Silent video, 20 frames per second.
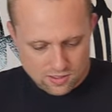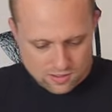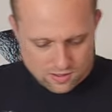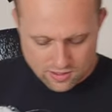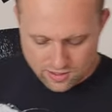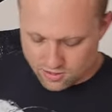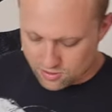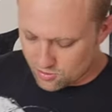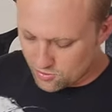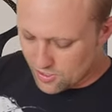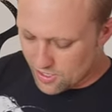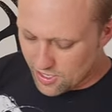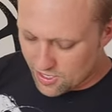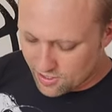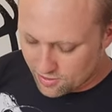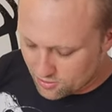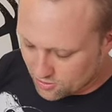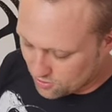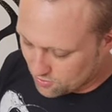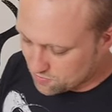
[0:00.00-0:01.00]
I don't know. Yeah, I
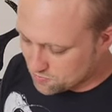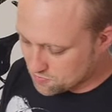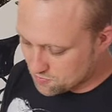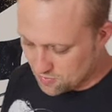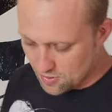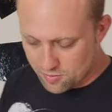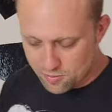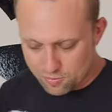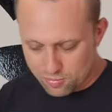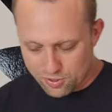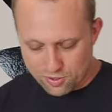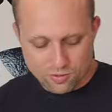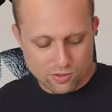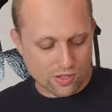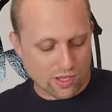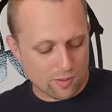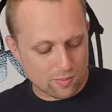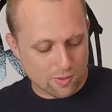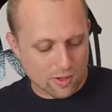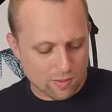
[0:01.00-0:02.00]
don't know. I'm gonna play with.
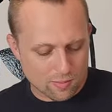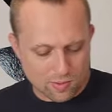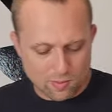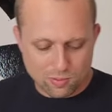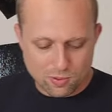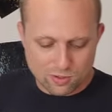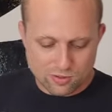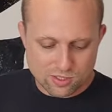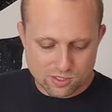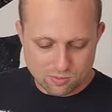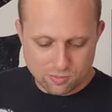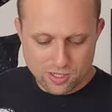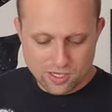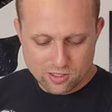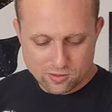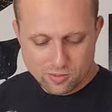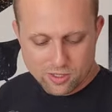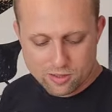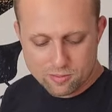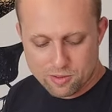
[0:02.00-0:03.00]
I'm, I'm gonna play with some back
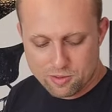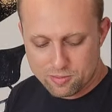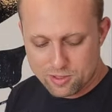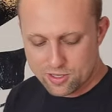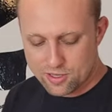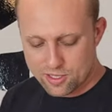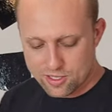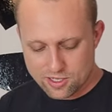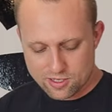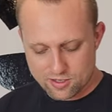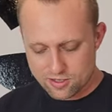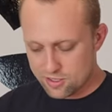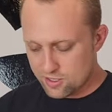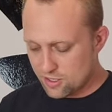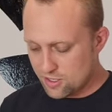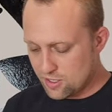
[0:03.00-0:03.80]
to back maybe at the end